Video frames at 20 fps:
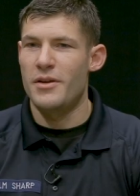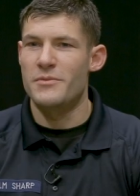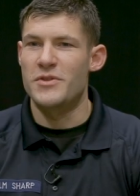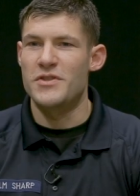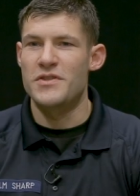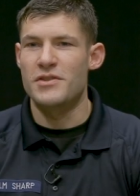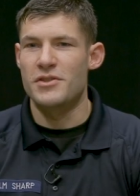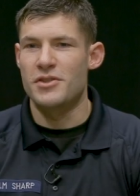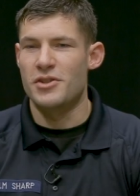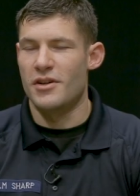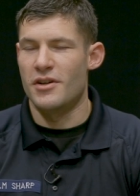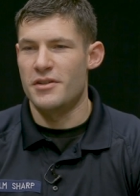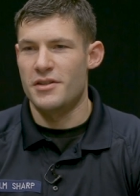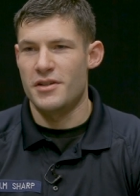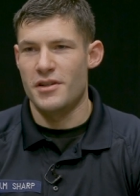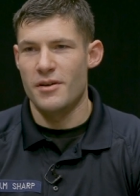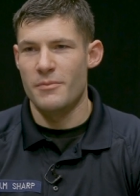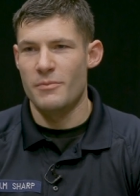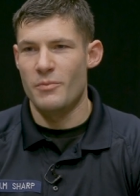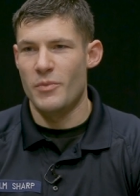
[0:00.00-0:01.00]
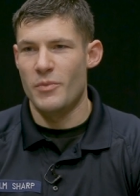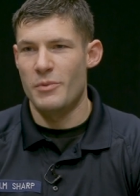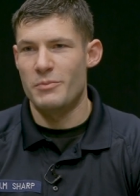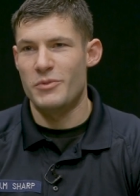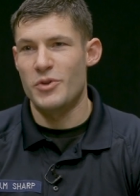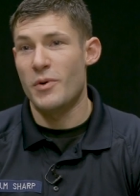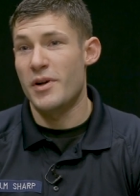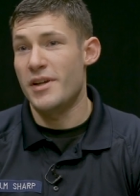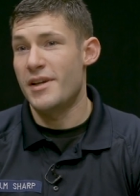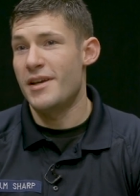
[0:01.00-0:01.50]
name is John Sharp. I'm
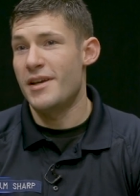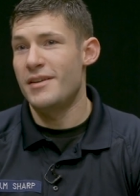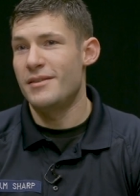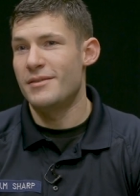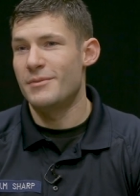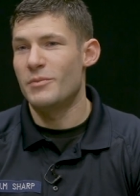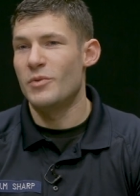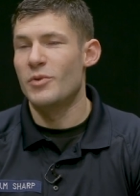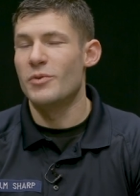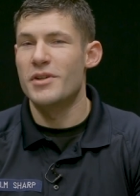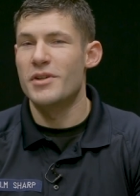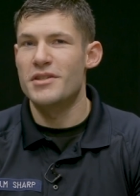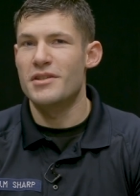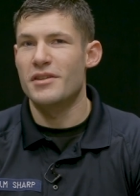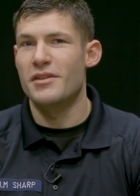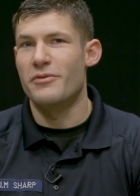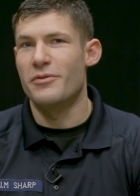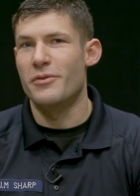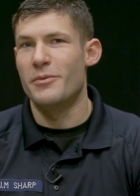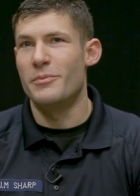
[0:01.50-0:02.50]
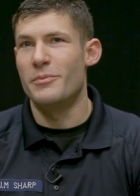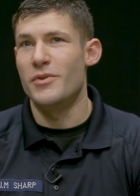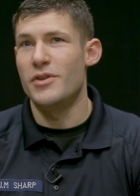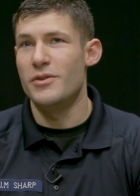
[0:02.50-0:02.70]
28. I'm originally from